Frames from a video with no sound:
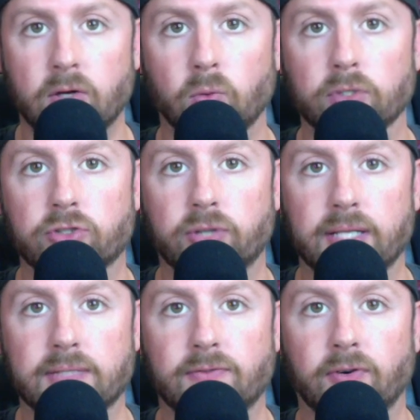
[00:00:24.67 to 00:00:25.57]
was
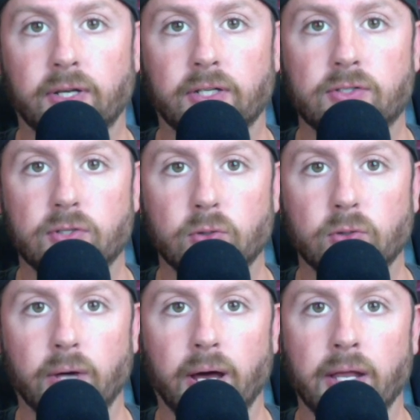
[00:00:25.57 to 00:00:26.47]
transferring
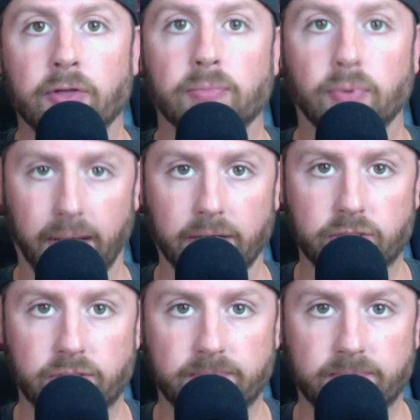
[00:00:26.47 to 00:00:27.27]
to another branch.